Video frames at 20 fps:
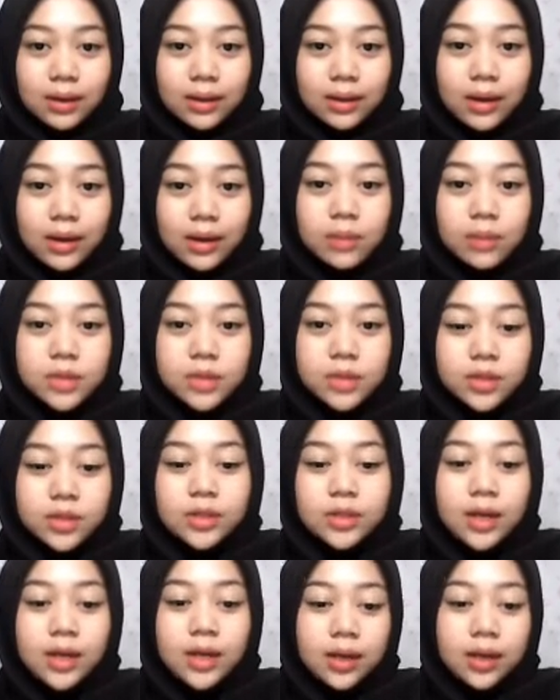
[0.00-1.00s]
E-commerce
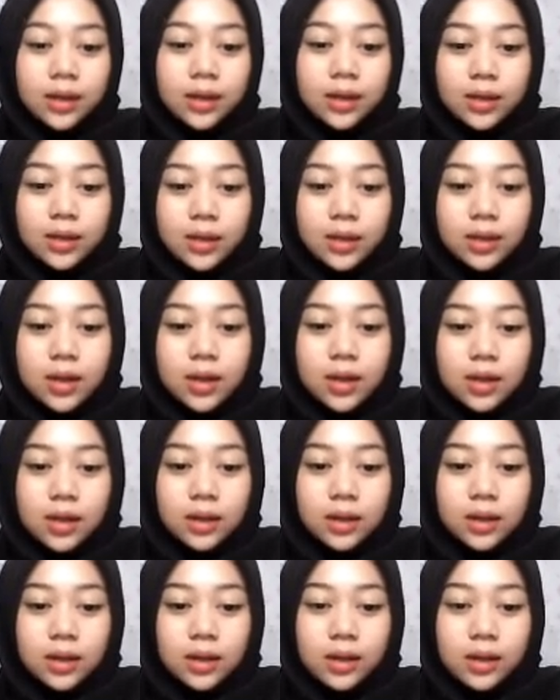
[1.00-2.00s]
today.
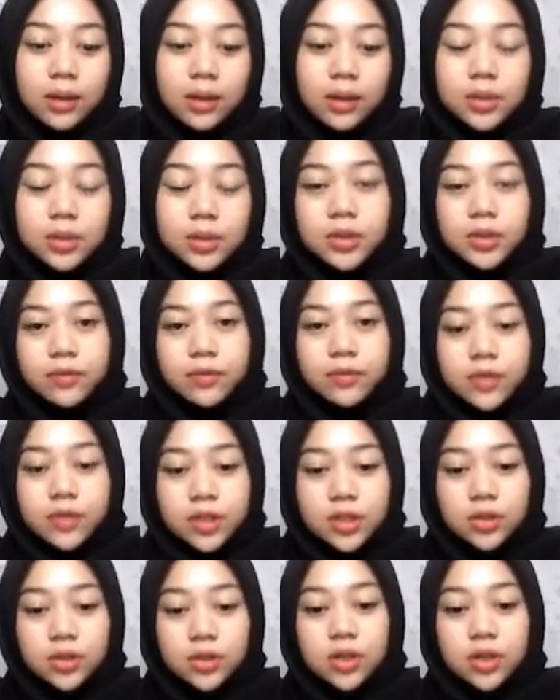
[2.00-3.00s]
E-commerce refers
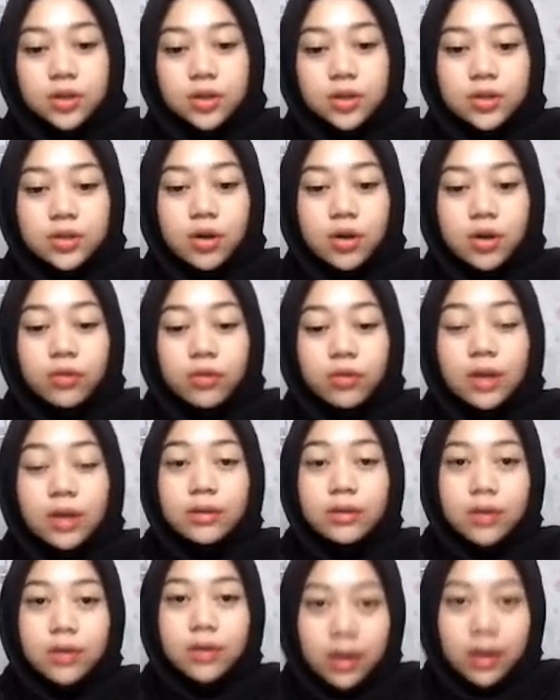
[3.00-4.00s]
to the use of the
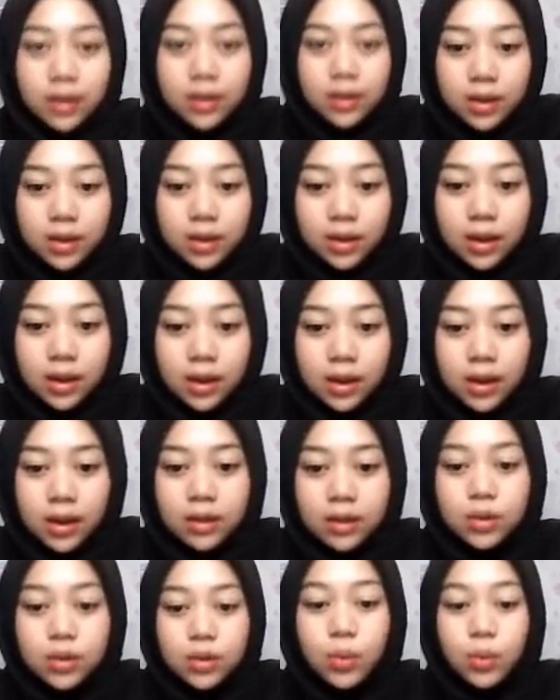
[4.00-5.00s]
internet
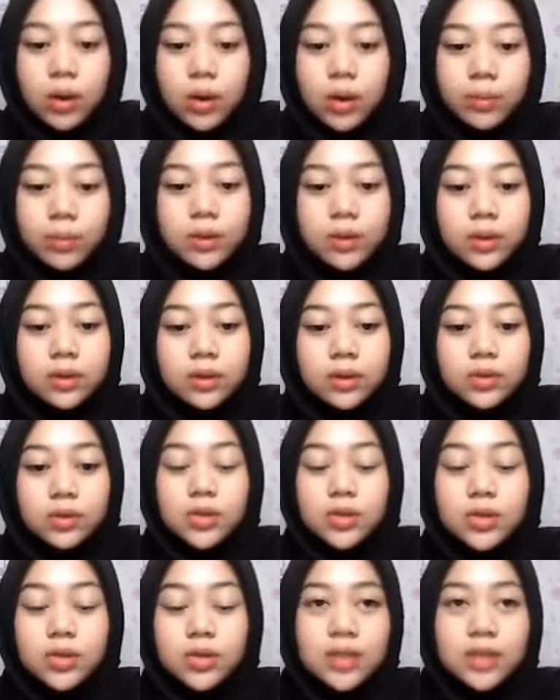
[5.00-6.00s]
and the web to
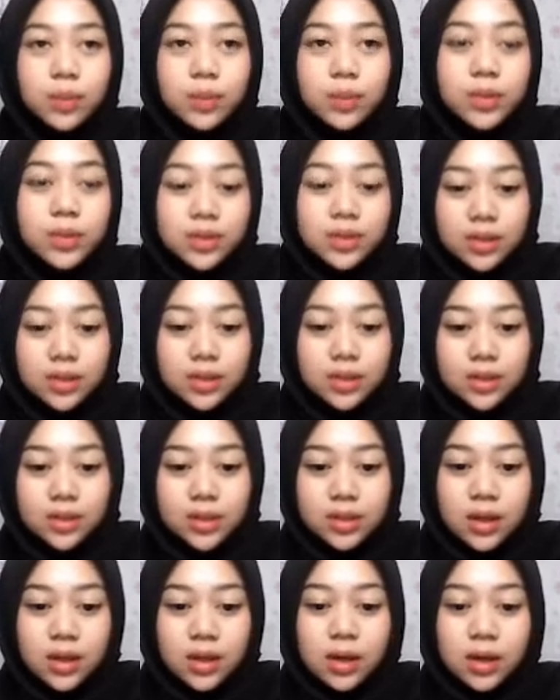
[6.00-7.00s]
transact
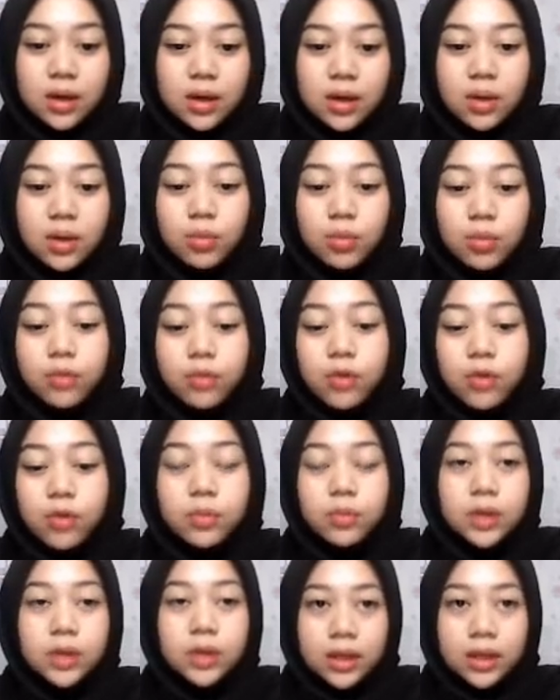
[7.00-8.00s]
business. More
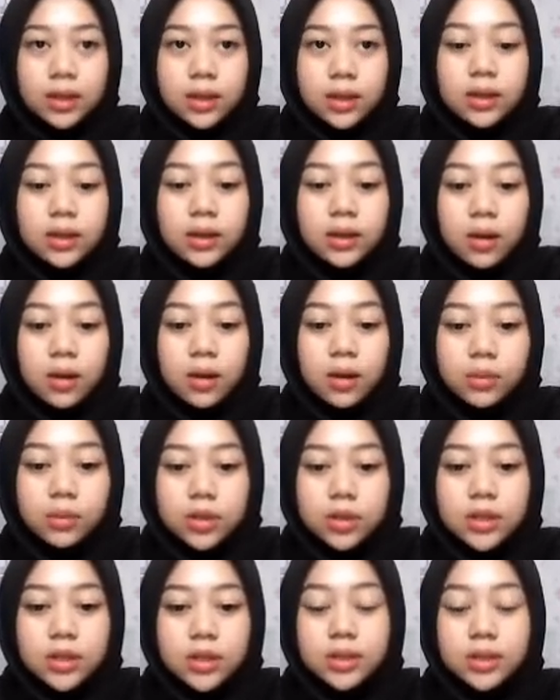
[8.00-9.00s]
formally,
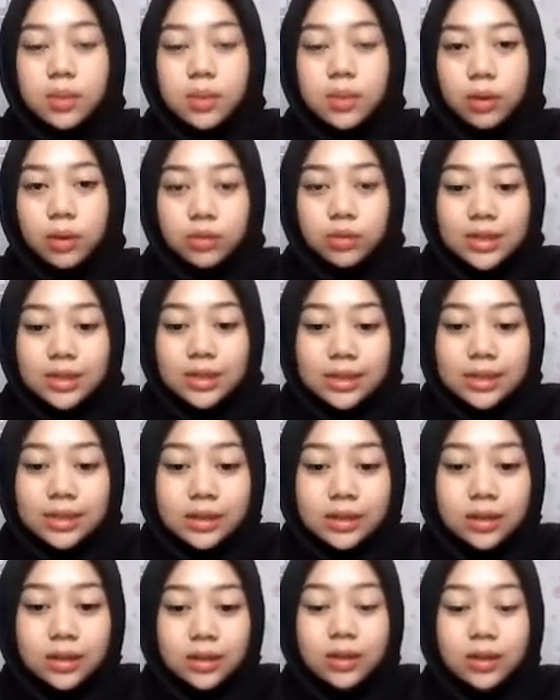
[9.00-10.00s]
e-commerce is about
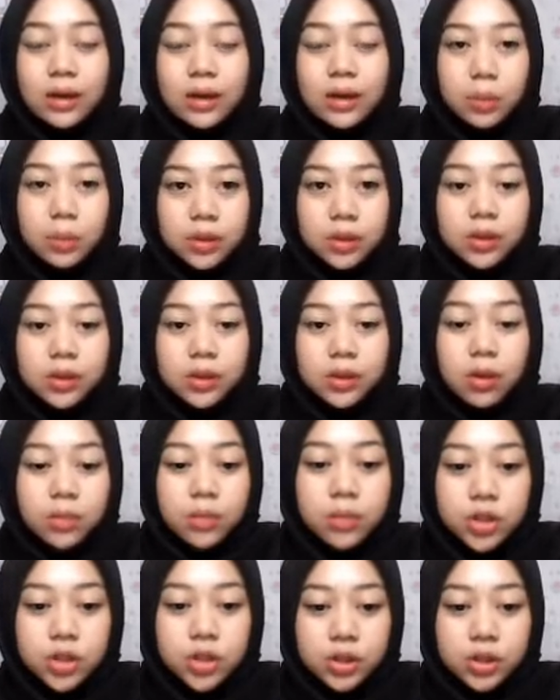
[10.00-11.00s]
digitally enabled
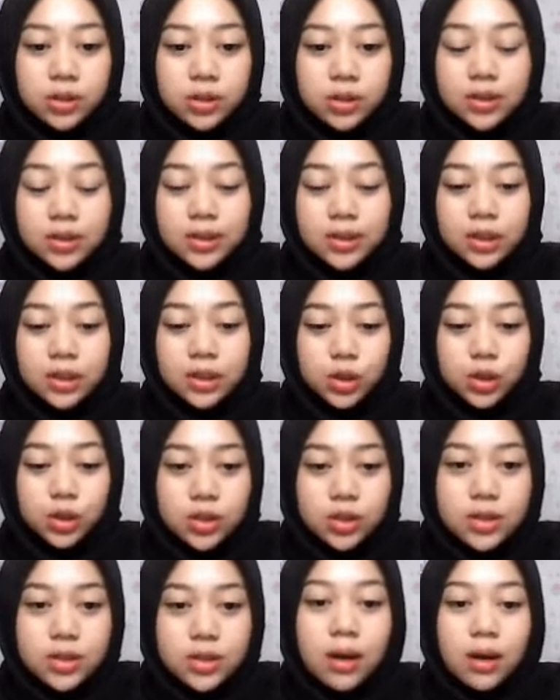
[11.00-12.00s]
commercial
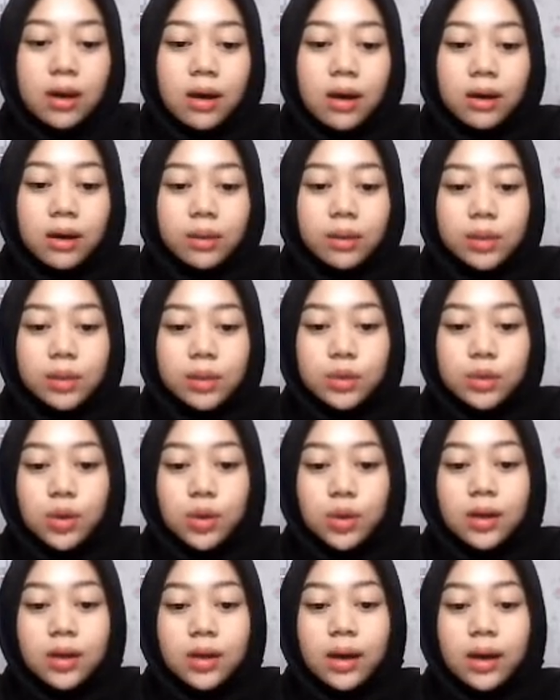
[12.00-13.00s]
transactions
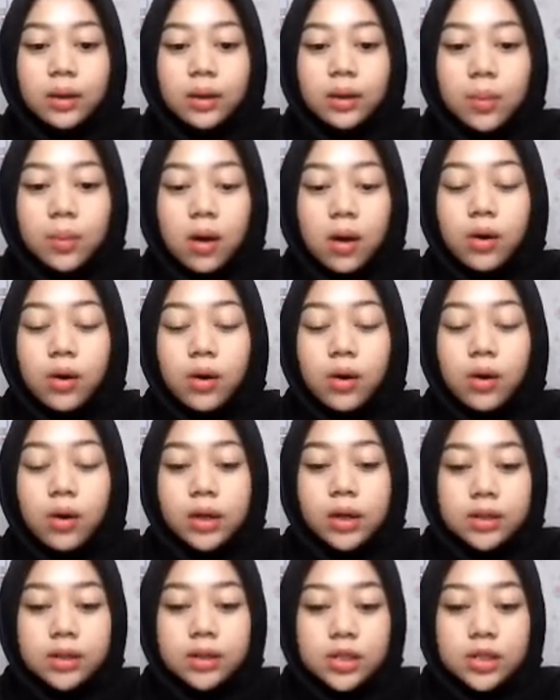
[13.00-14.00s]
between and among
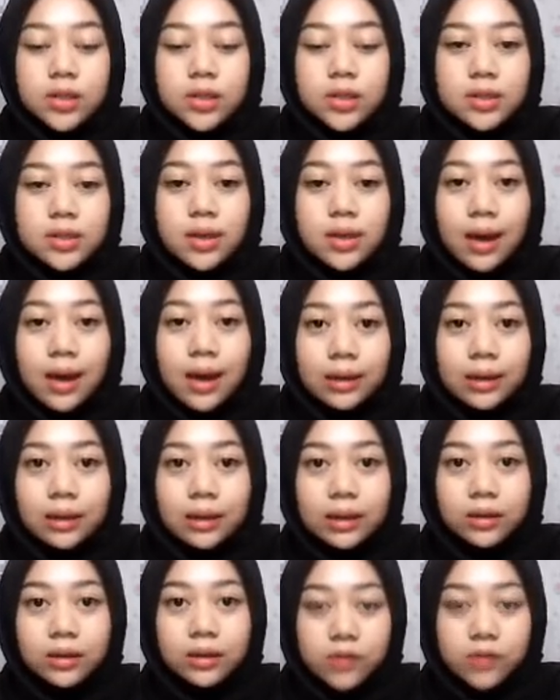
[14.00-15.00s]
organizations and
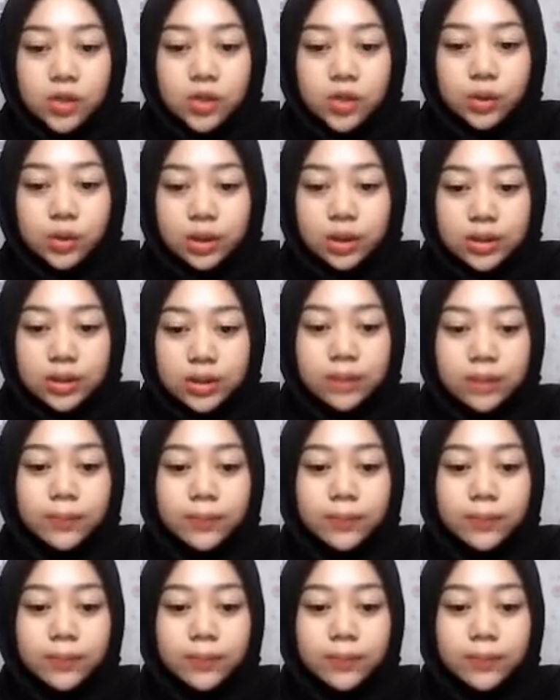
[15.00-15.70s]
individuals.